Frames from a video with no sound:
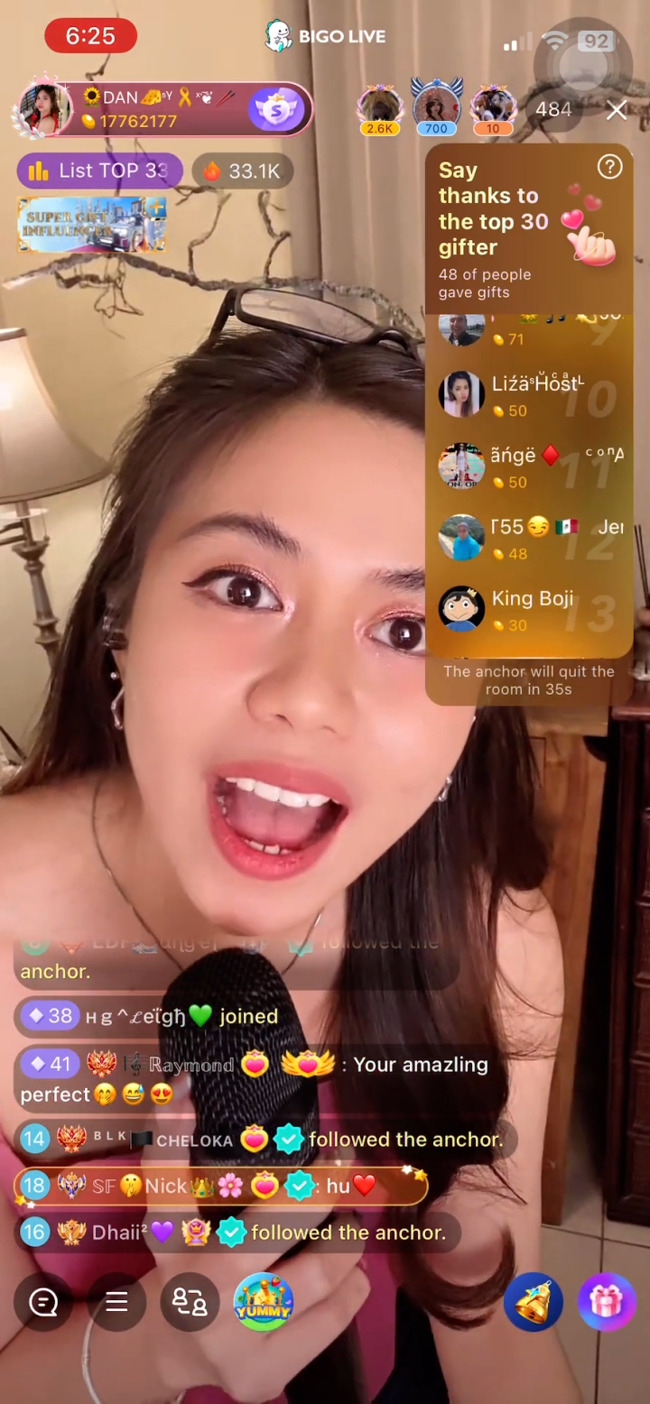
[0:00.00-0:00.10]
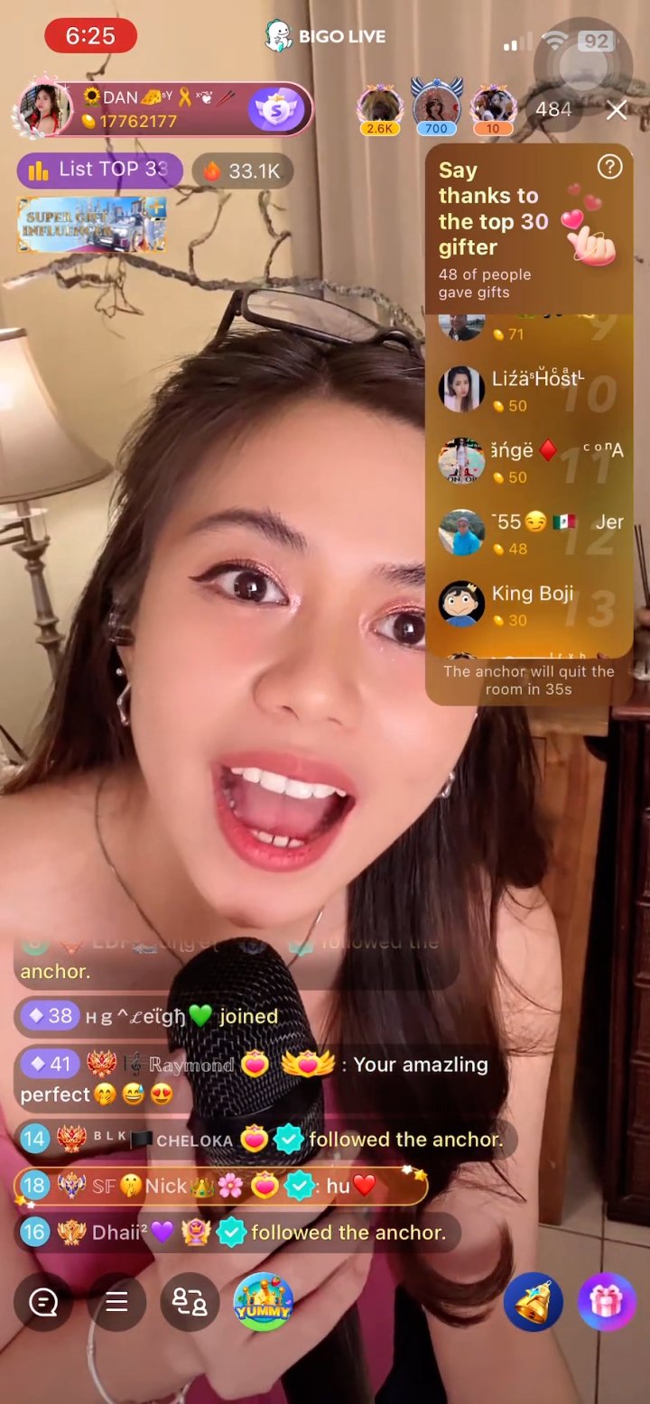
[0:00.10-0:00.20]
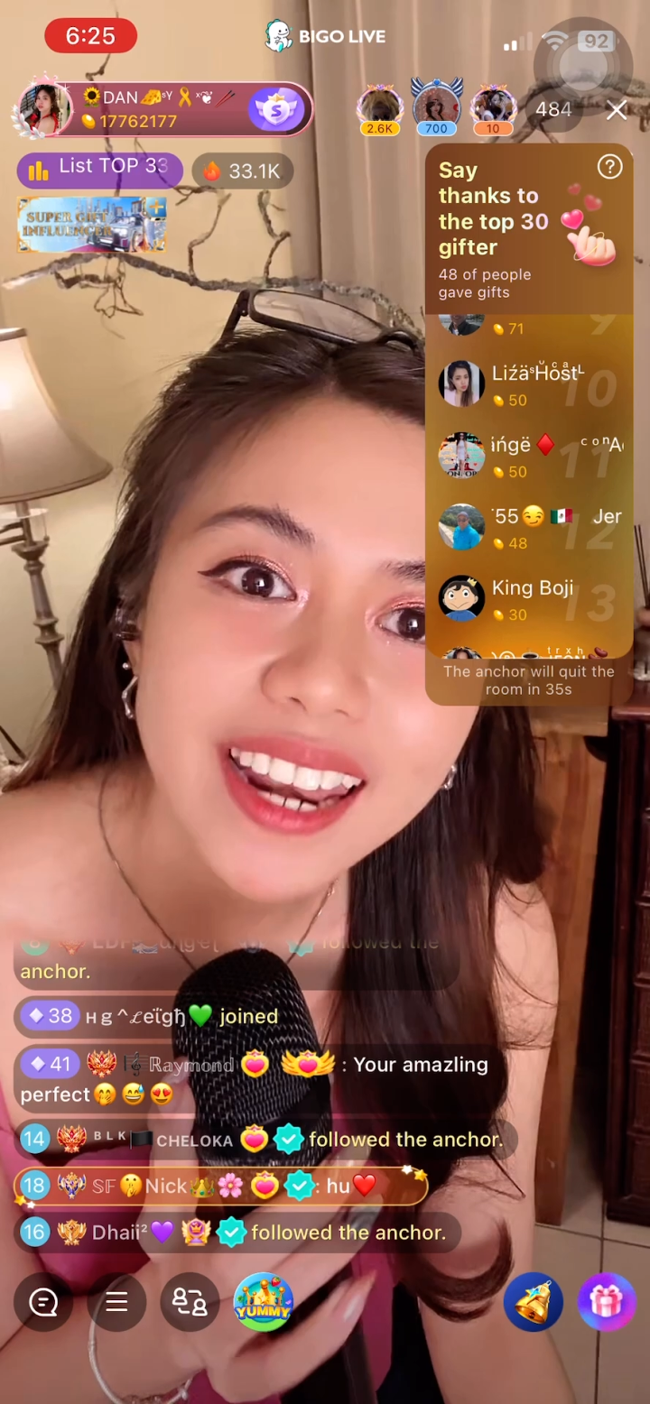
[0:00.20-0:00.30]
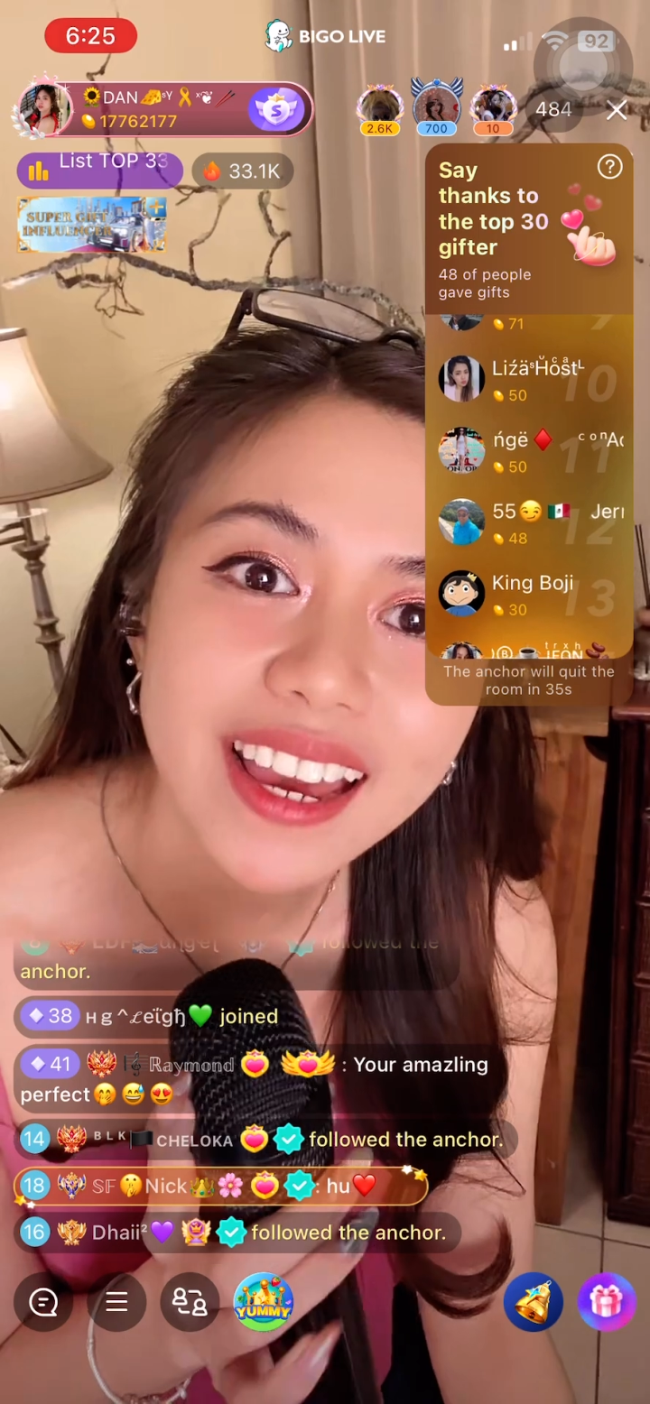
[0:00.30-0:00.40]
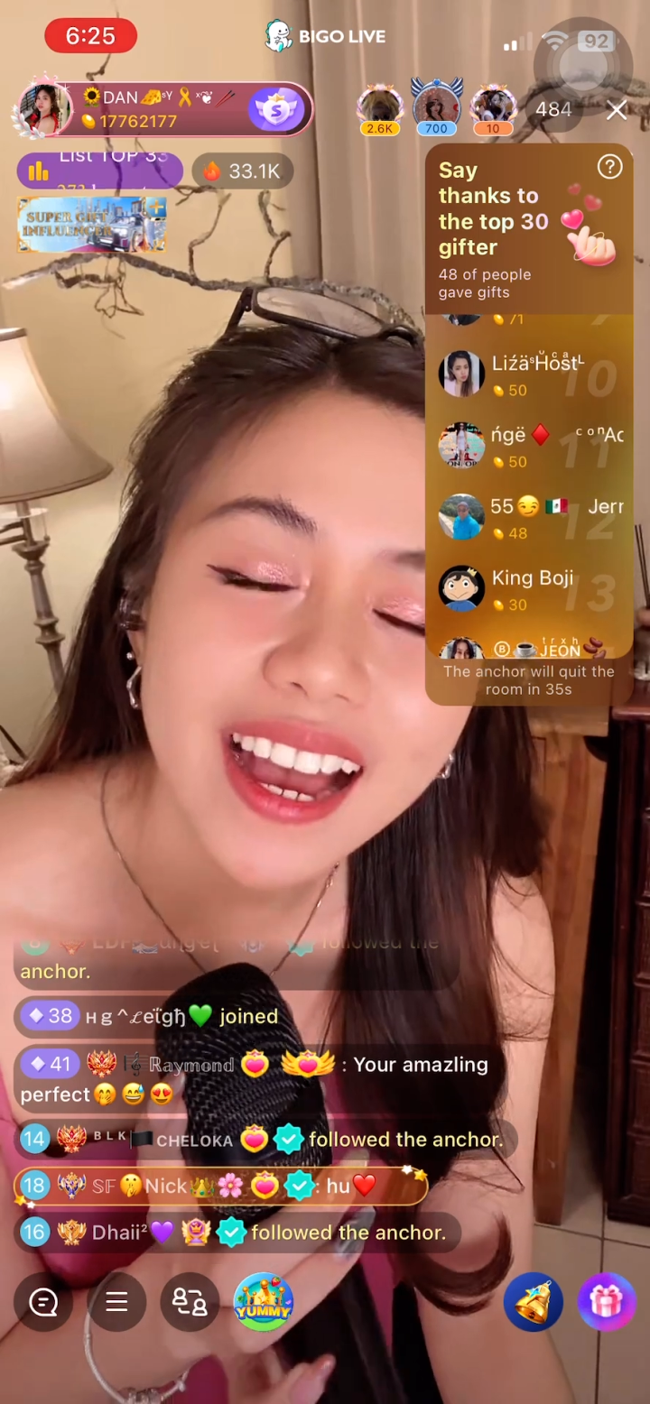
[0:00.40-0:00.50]

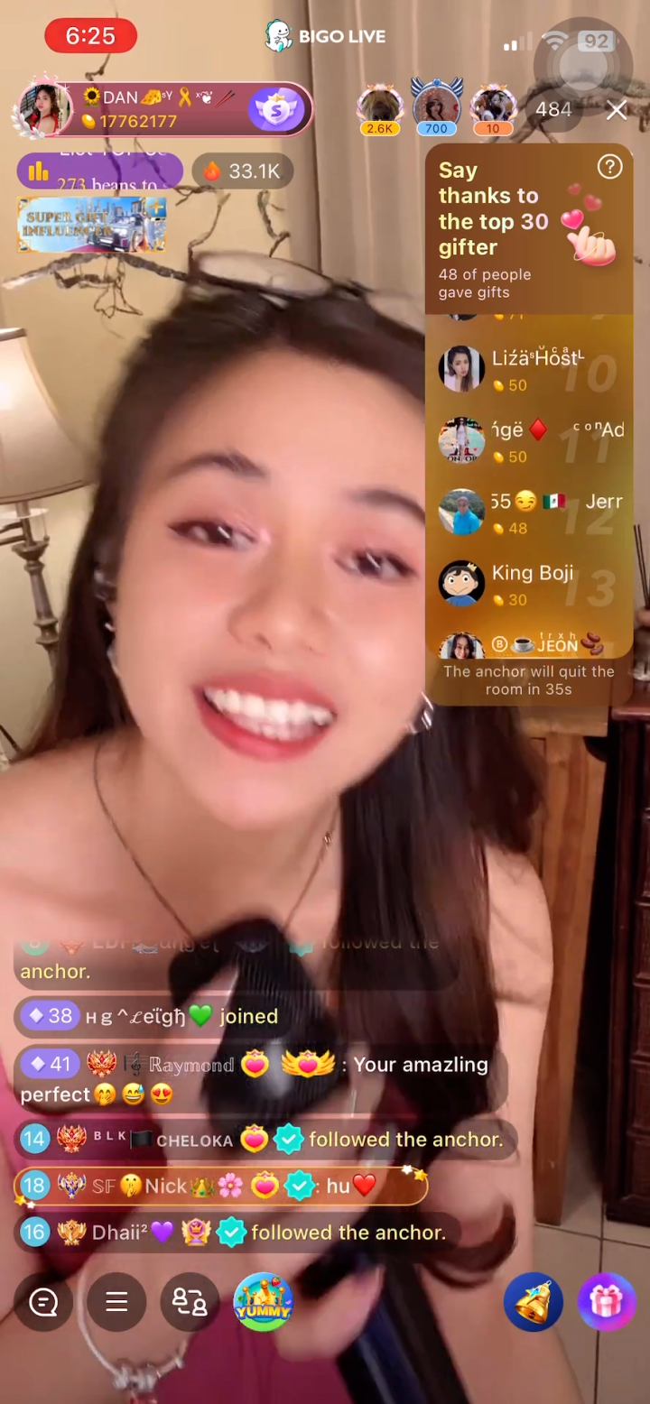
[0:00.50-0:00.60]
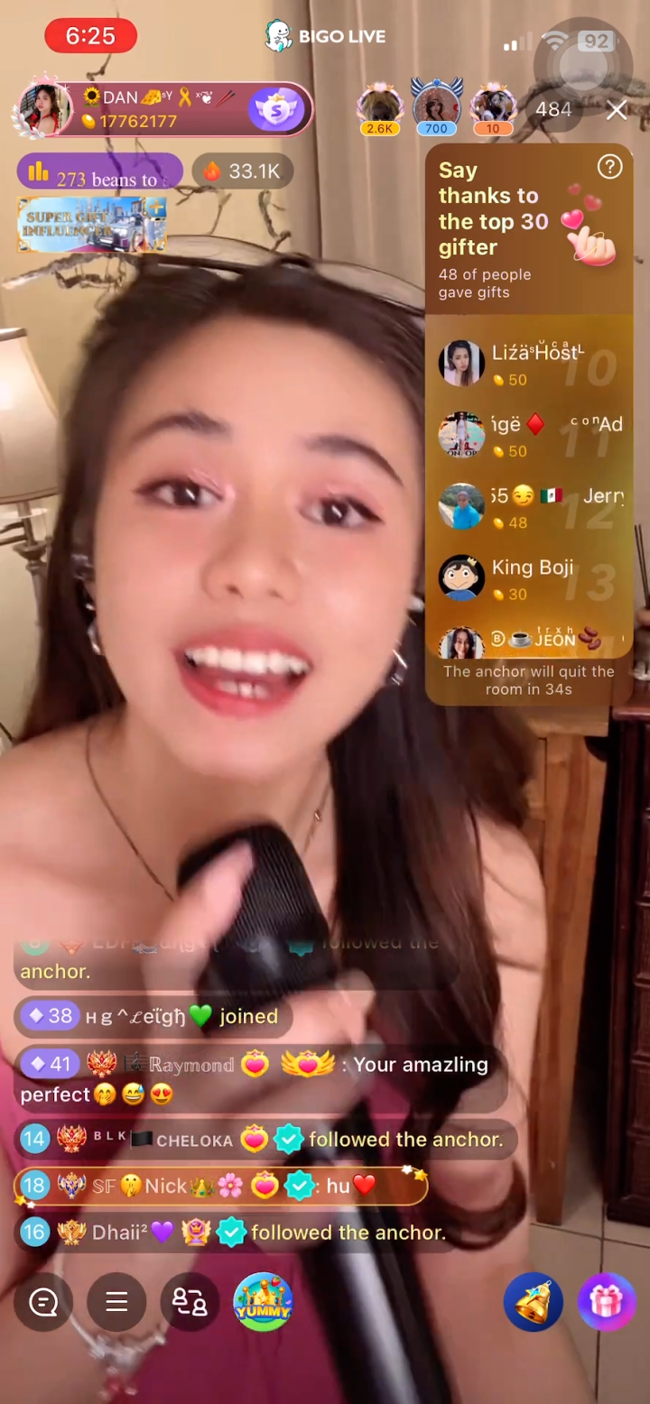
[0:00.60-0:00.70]
Hannah,